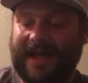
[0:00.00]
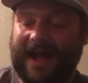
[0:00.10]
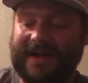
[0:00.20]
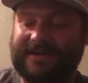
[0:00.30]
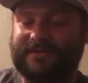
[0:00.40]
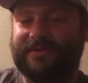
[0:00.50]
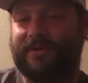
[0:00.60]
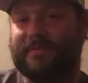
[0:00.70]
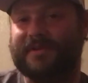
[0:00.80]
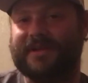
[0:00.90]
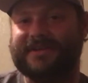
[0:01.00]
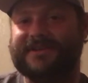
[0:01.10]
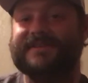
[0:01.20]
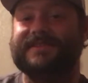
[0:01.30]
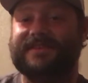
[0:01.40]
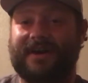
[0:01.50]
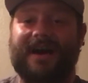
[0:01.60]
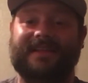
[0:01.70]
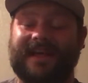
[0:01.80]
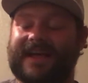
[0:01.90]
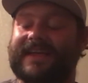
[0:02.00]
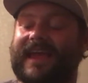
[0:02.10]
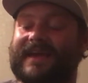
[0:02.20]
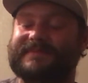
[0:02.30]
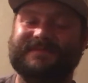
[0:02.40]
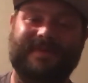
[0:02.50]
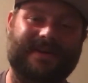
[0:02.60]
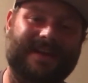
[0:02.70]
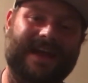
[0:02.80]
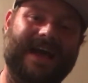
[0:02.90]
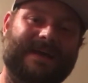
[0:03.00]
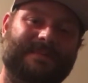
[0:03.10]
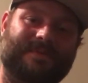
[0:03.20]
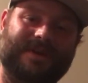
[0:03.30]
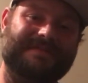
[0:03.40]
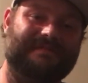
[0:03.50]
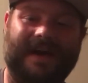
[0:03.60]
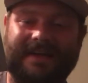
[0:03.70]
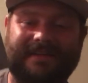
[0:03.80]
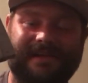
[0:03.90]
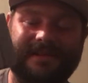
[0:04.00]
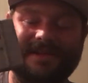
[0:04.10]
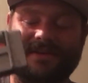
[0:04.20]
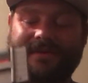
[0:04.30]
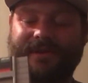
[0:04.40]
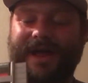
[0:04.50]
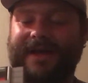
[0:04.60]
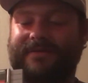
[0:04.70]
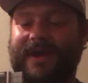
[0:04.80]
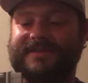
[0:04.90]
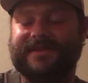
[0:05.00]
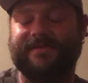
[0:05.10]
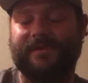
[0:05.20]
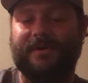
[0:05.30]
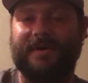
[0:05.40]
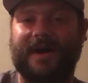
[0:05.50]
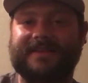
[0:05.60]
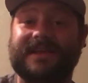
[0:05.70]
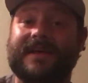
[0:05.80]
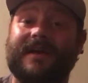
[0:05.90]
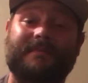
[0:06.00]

I don't normally just not like games, but I pretty violently don't like Rise of the Robots.